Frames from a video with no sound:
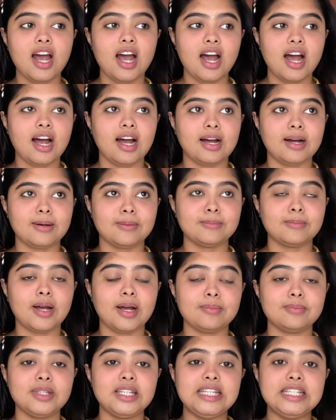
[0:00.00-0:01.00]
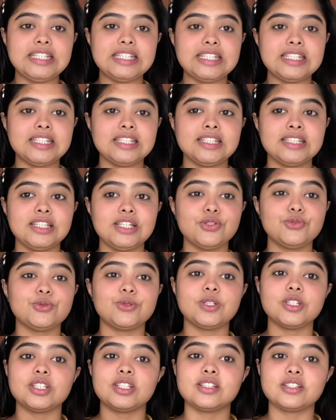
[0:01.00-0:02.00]
I'm eating
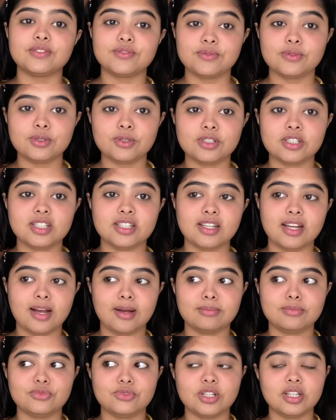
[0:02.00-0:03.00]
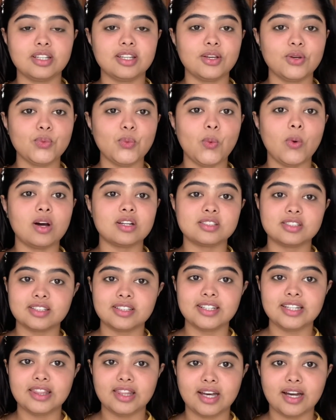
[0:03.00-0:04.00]
nutritious foods, I'm drinking water
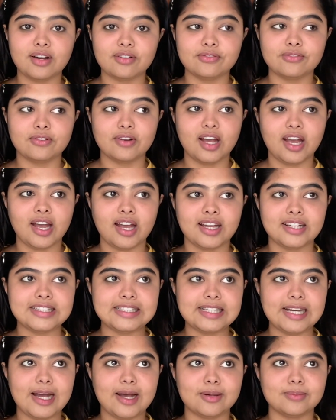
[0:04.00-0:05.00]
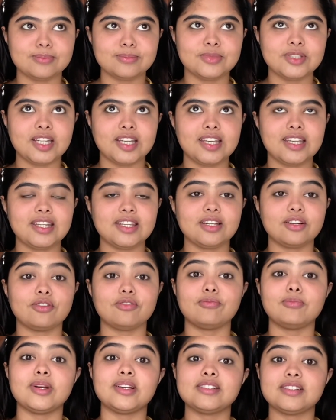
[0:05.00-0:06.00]
enough, and I'm taking care
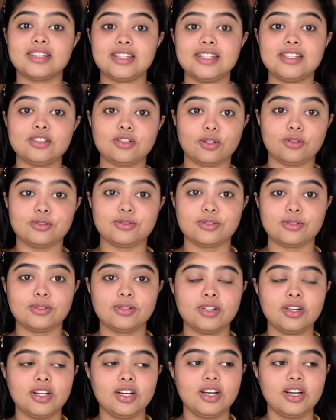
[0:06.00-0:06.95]
of my skin also.